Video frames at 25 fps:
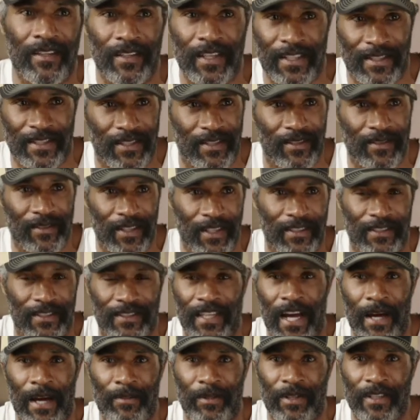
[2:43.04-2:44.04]
let's it's
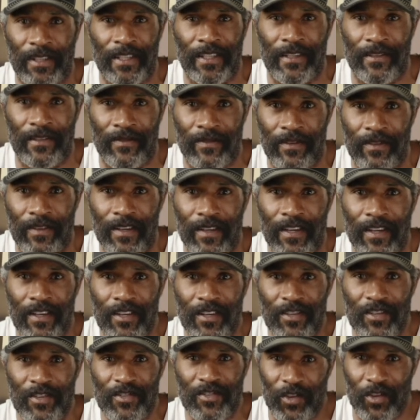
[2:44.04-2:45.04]
time to leave.
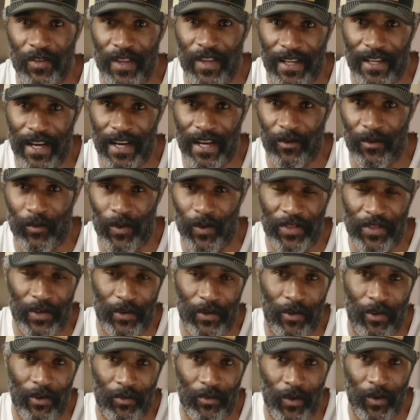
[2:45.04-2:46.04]
So they kind of went
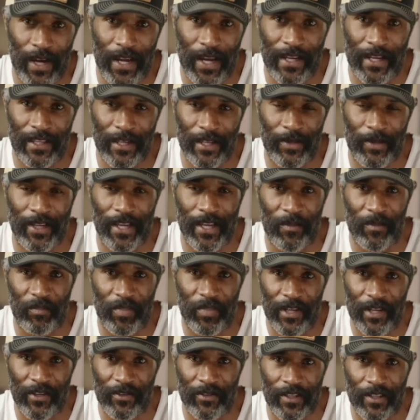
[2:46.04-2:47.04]
their own way and they became
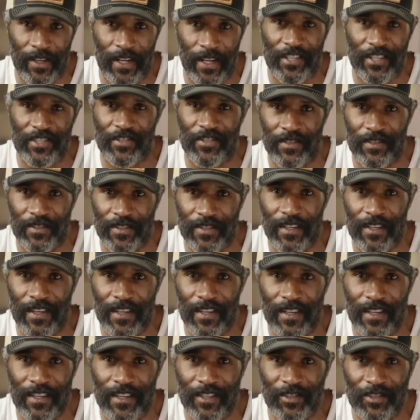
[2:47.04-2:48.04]
Pinkerton agents.
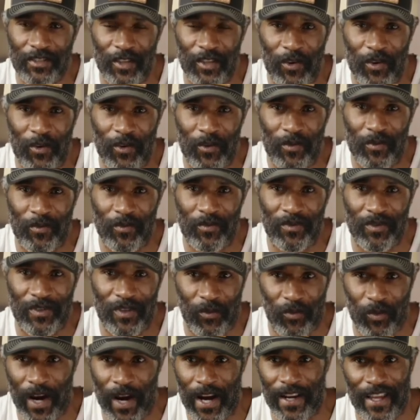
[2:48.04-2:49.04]
So
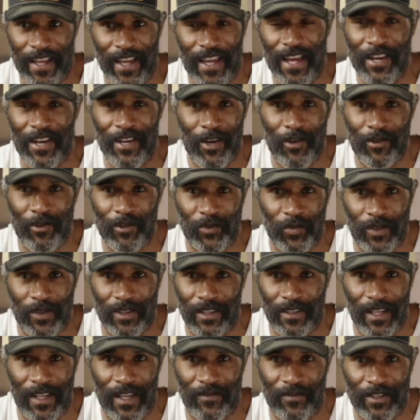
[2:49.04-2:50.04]
the right hand knows
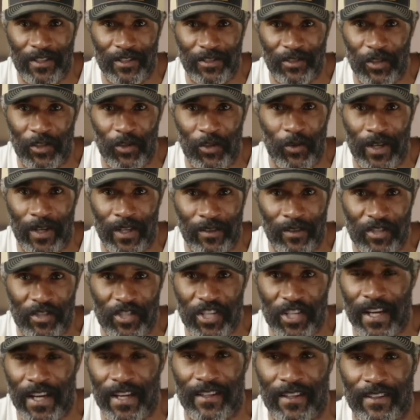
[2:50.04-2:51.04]
what the left is doing.
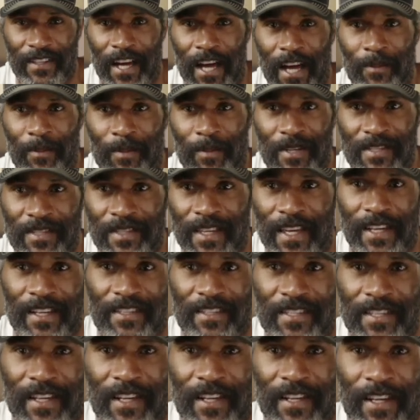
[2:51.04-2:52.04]
Shea and Thomas, they
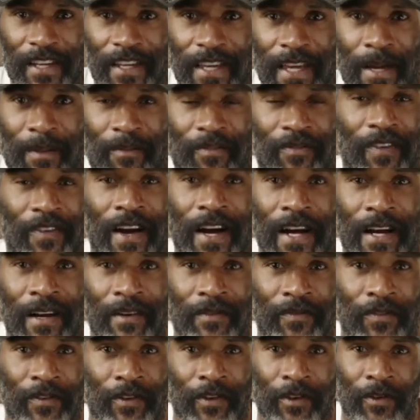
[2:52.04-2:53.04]
could sit at a
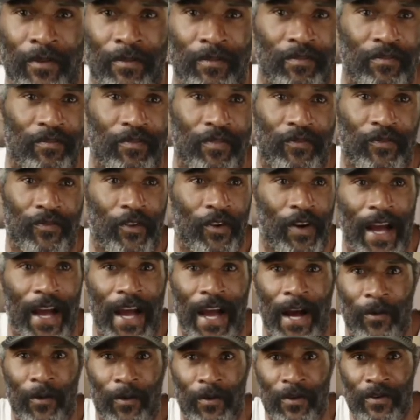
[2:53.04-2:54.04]
campfire for for
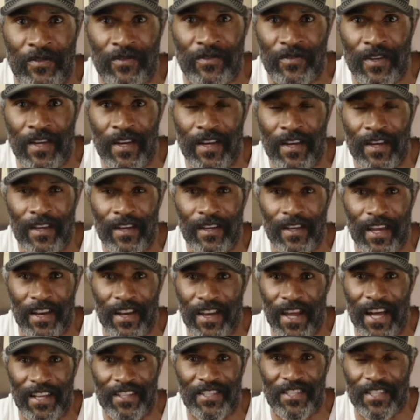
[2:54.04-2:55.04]
hours
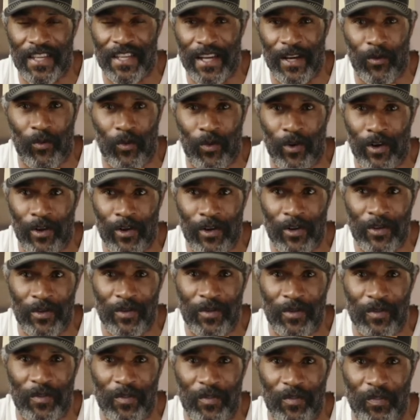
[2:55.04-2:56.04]
and not say a
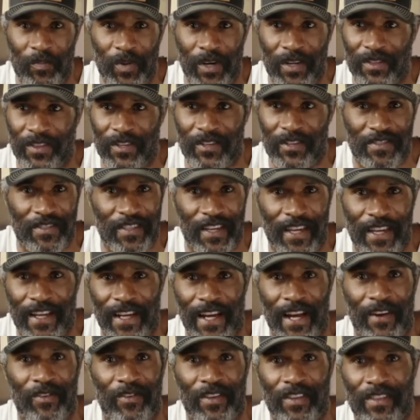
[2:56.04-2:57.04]
word, but they're
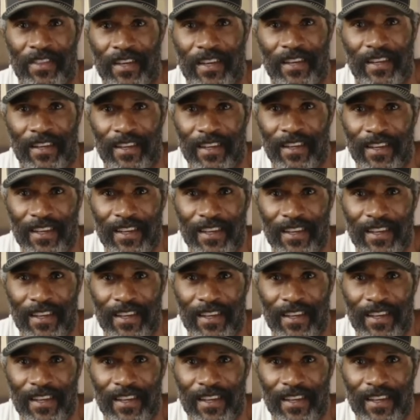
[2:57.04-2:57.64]
saying everything.